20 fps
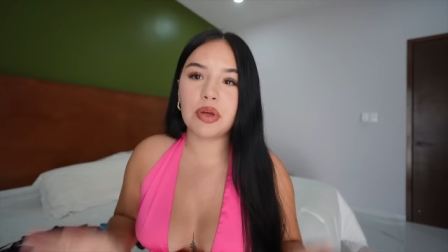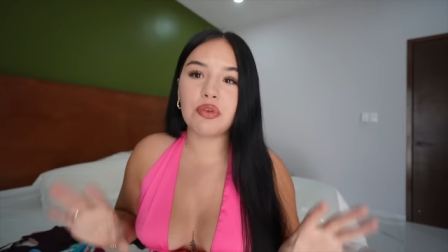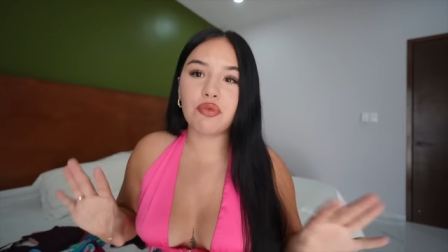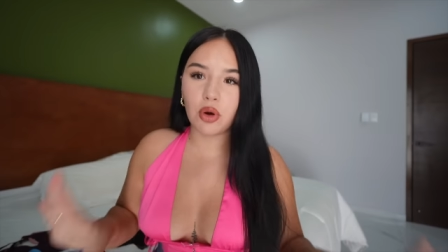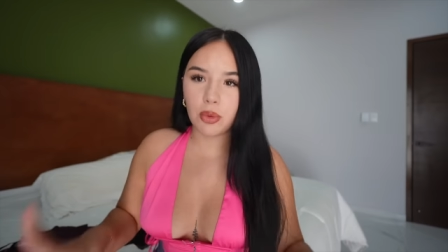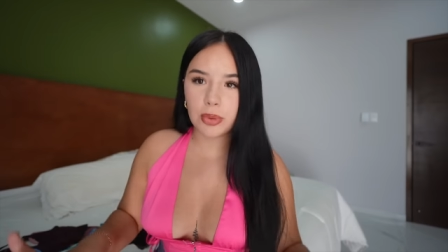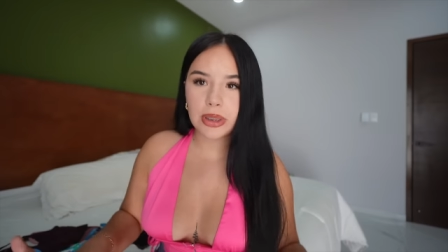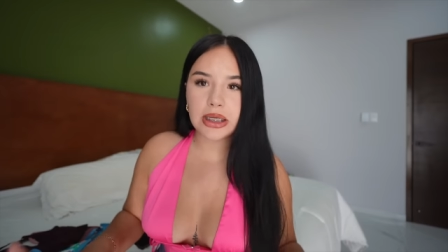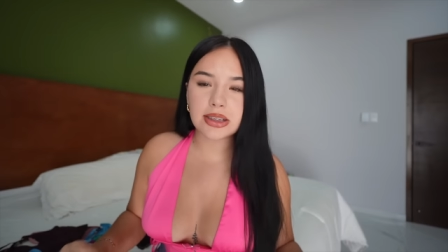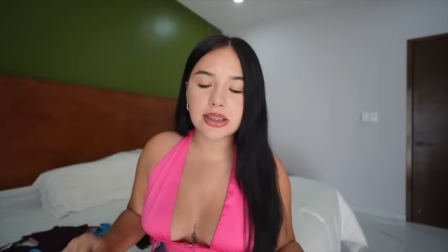
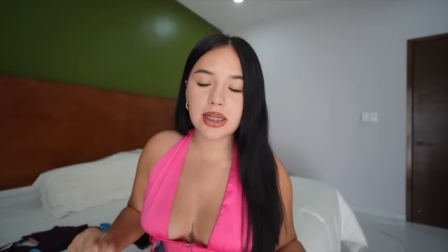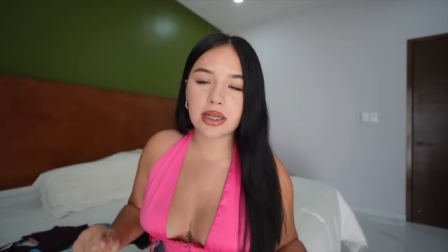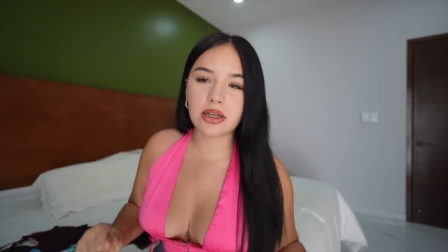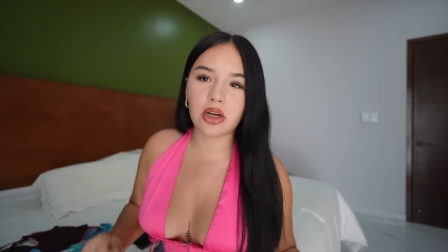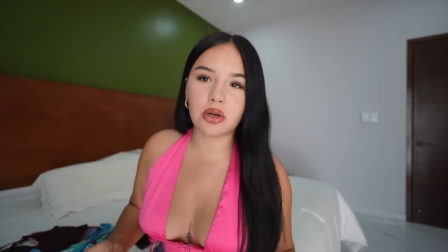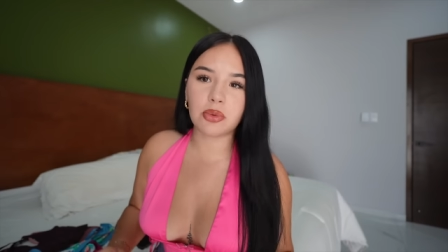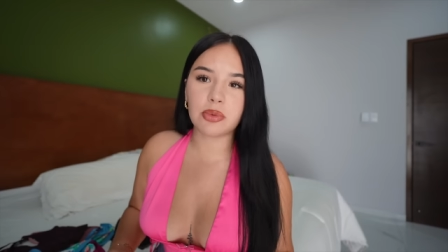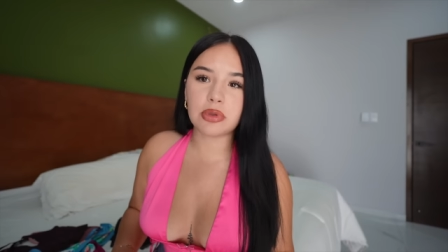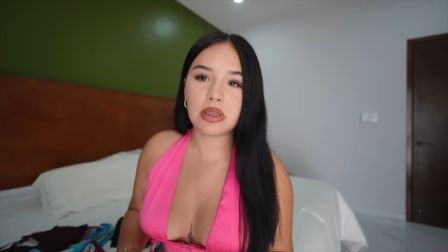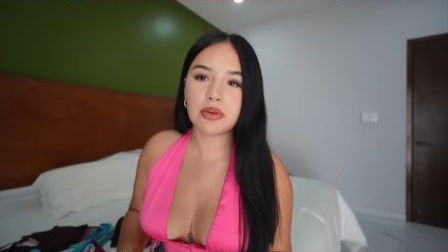Before we continue
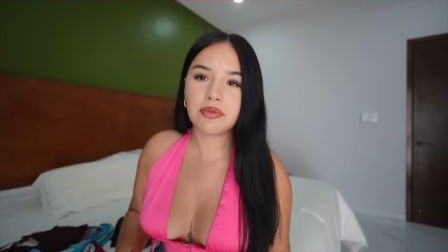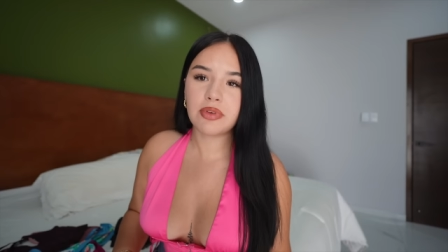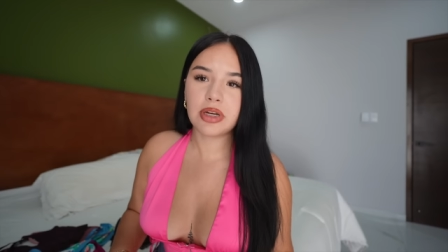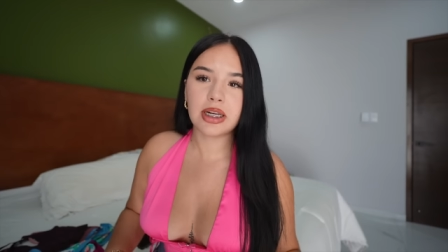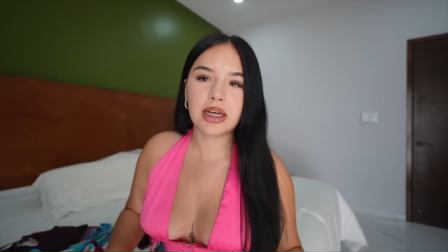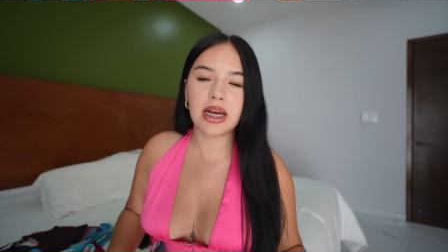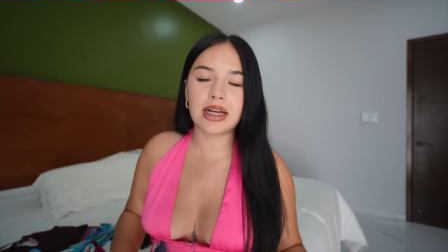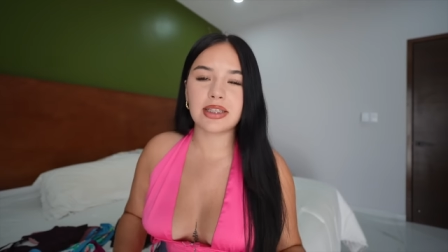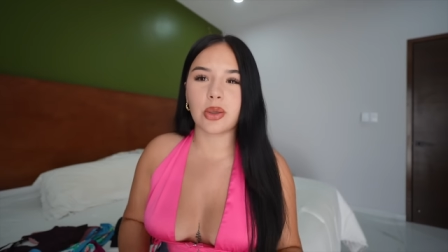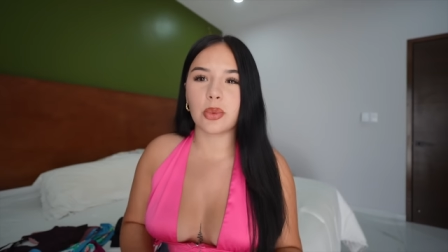on with the
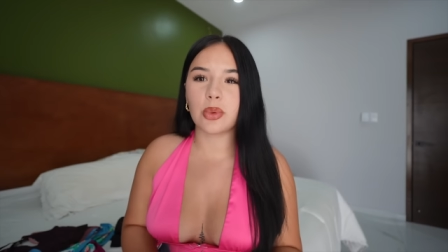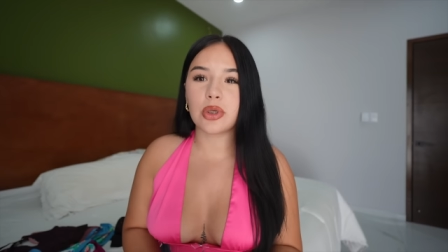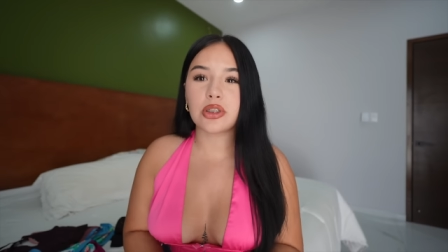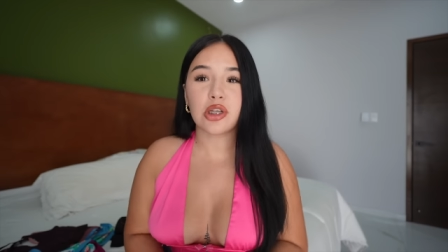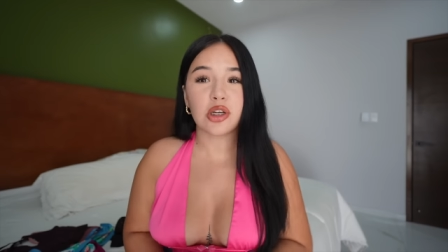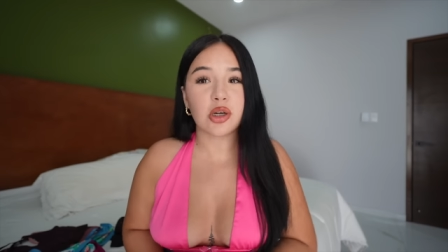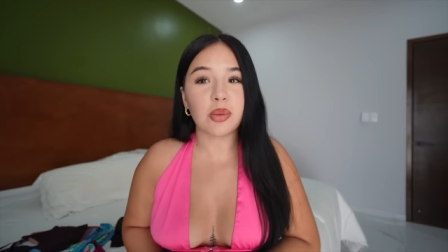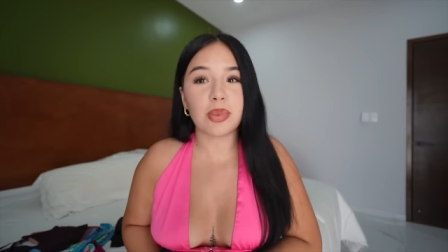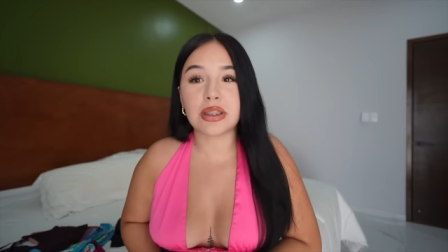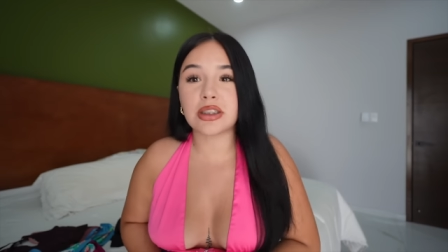vid, guys, I want
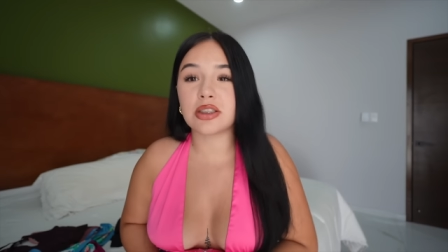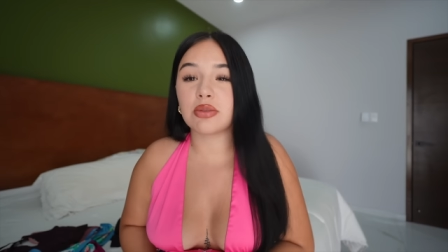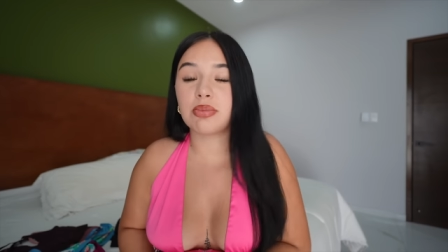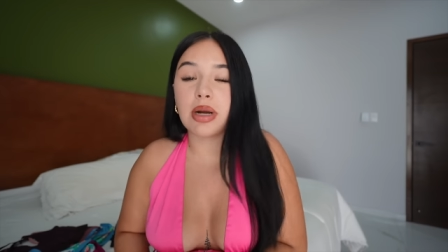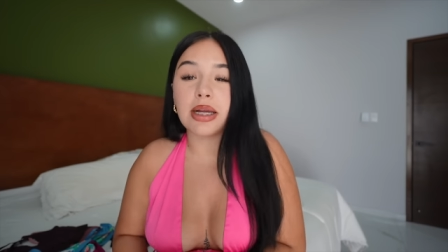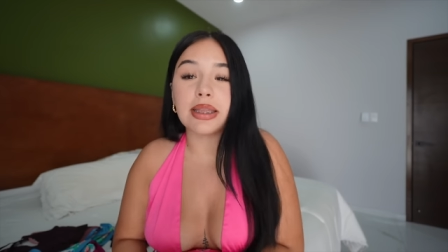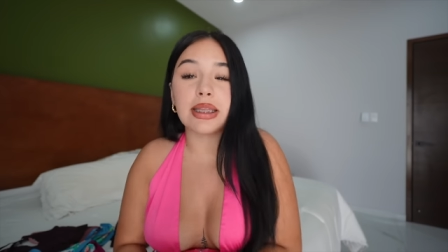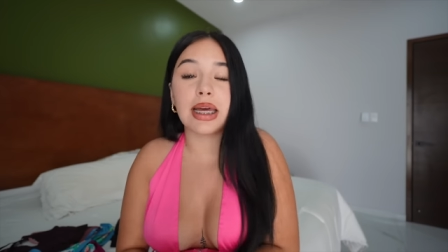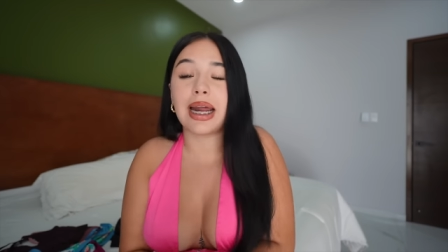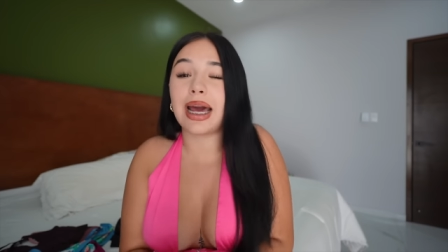to talk about this
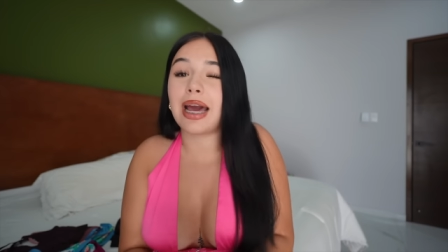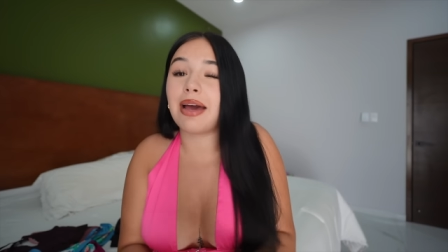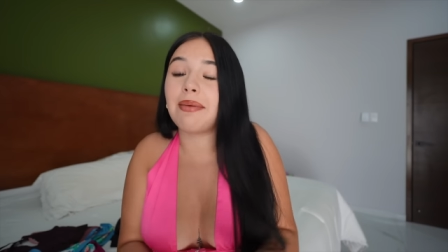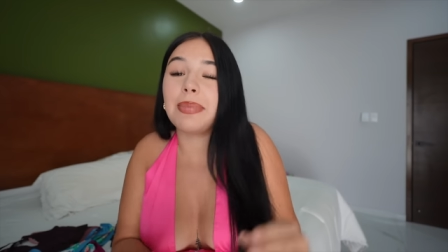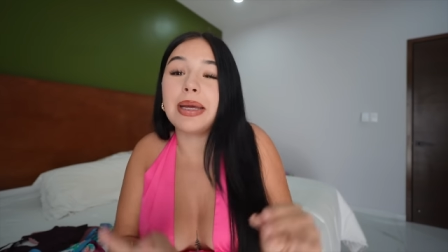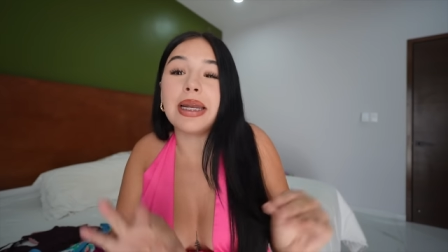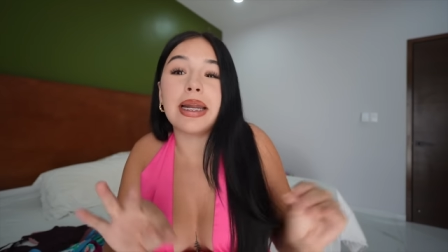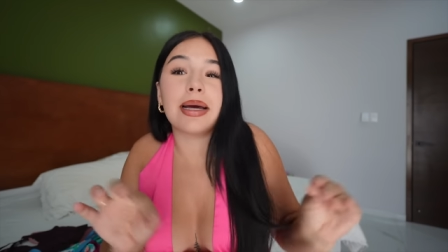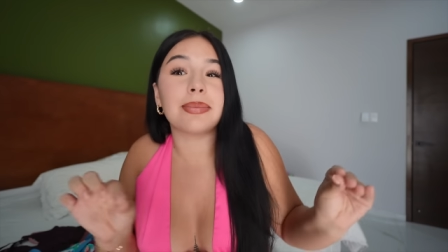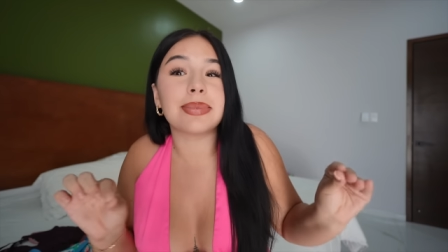brand that I have
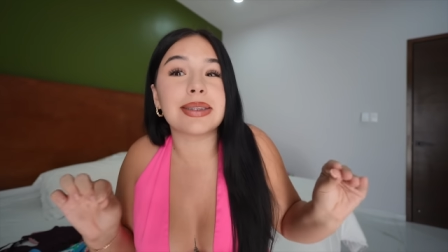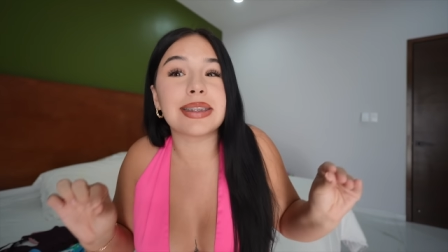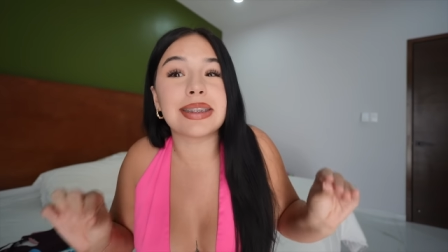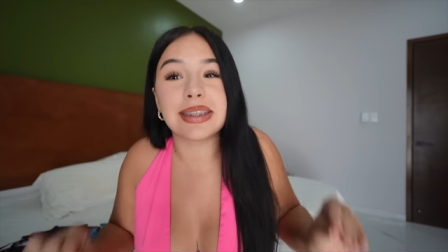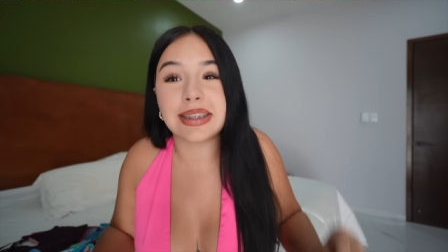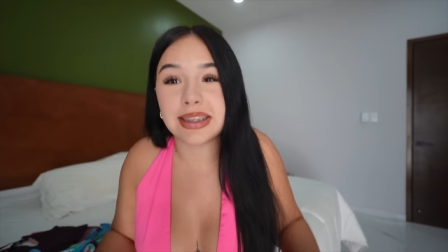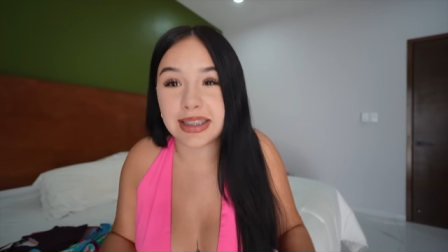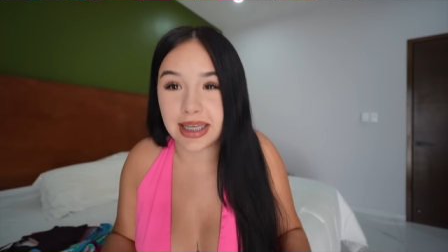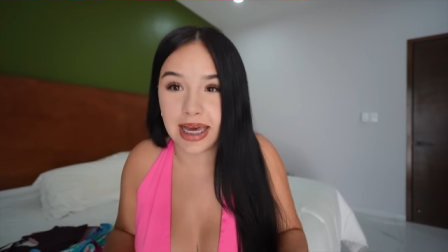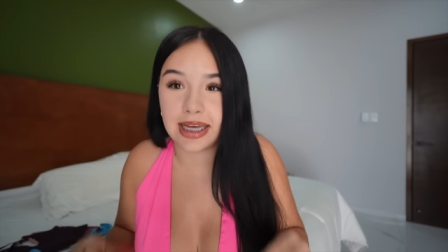been
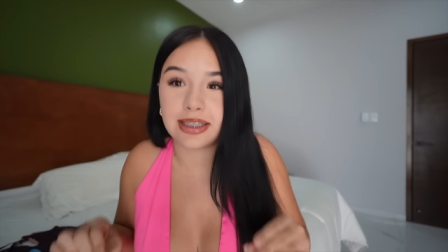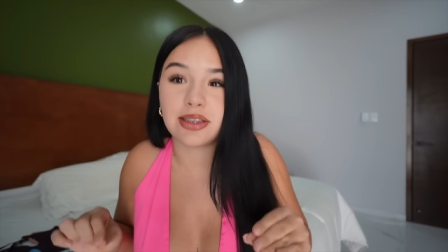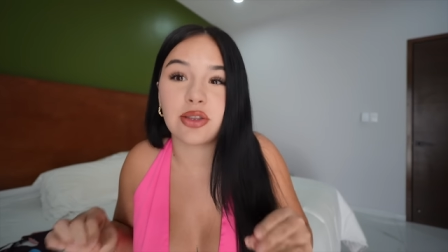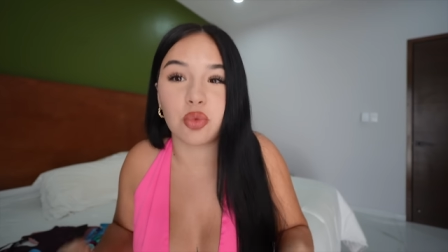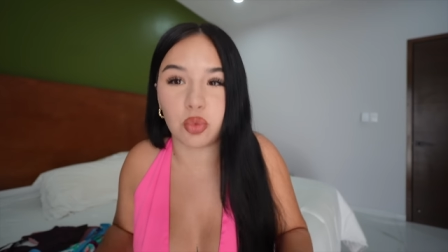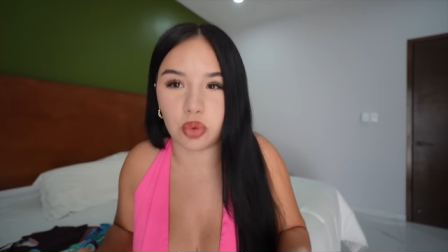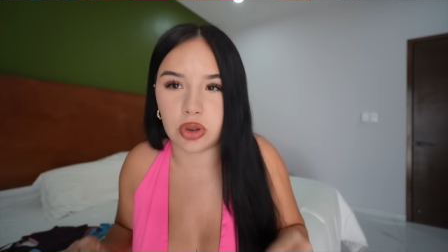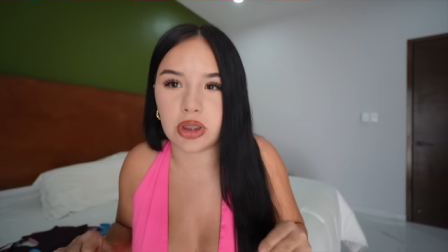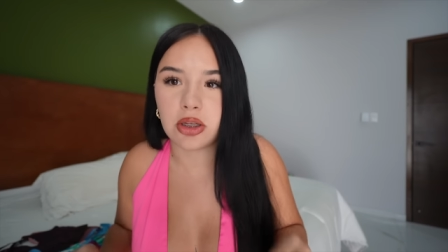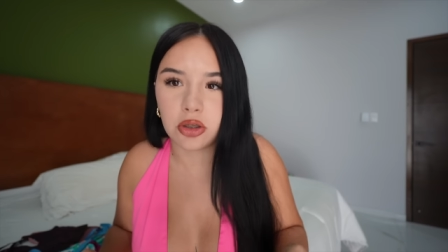
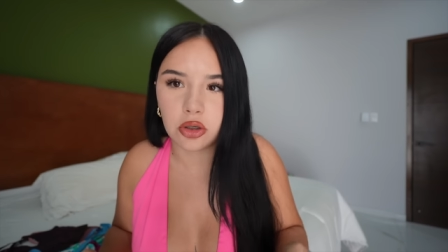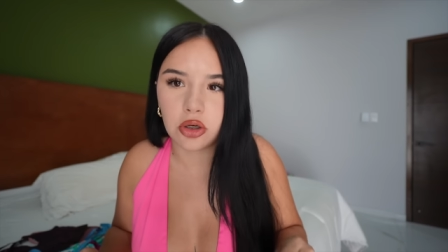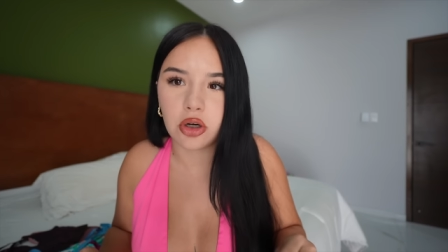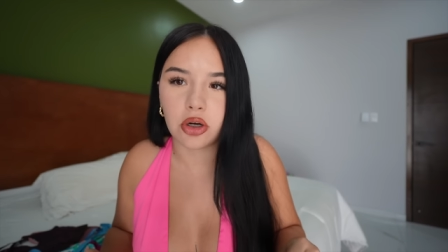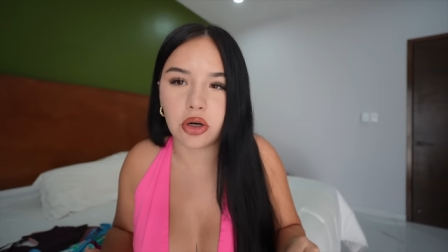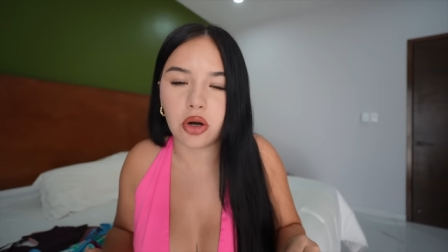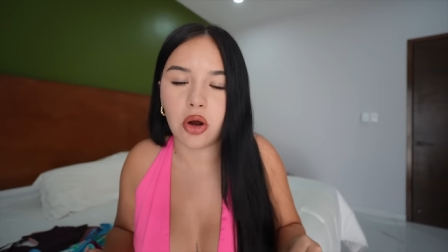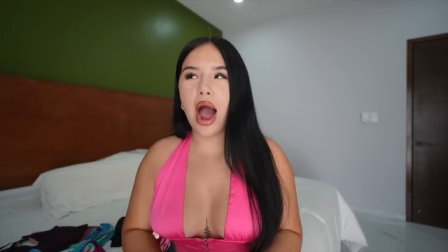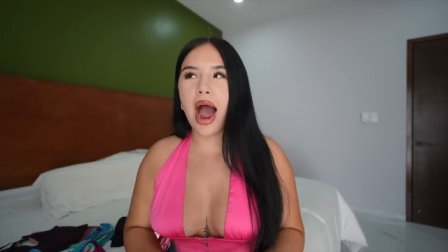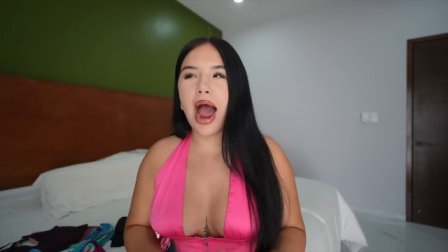obsessed with, girl.